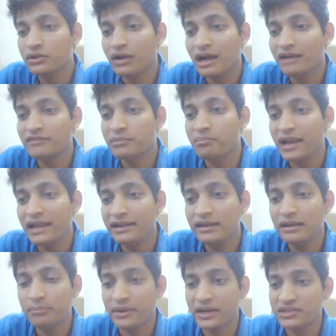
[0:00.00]
you have a
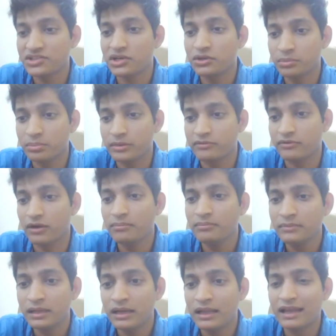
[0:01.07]
mental pressure to perform,